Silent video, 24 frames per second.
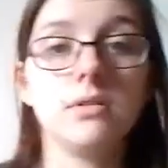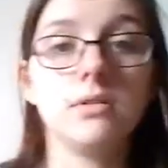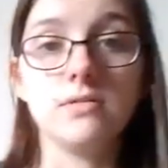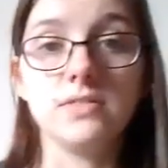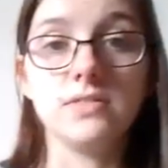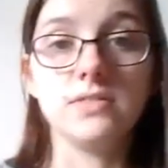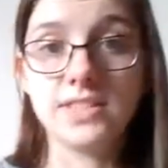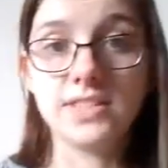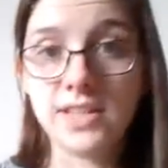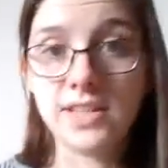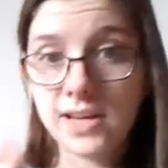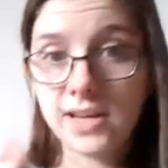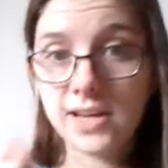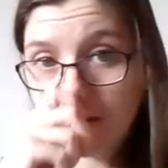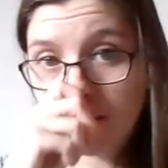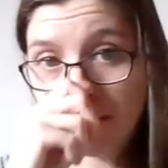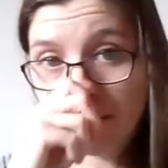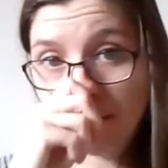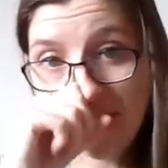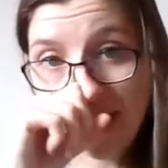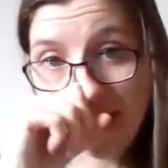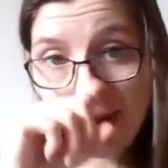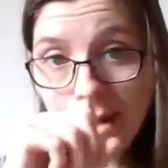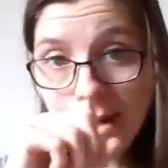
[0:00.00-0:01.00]
obviously,
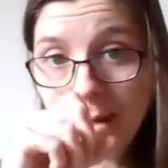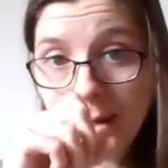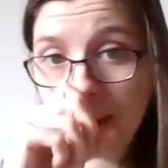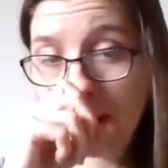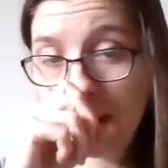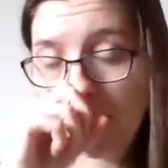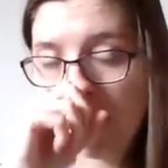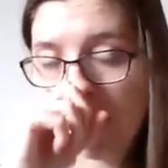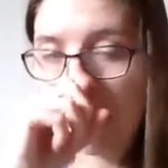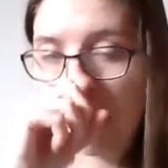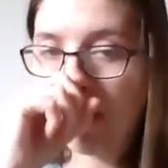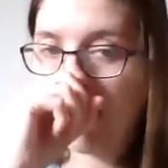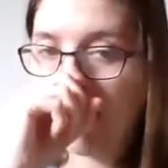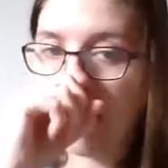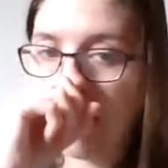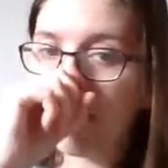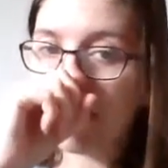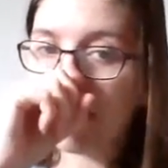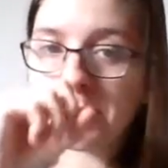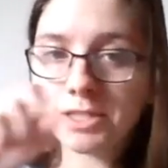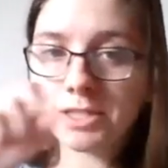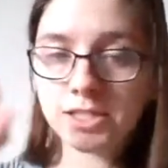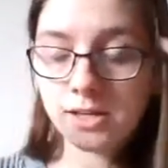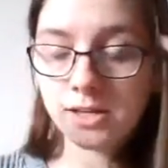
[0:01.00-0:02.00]
and then
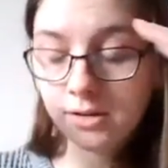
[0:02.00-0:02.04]
itchy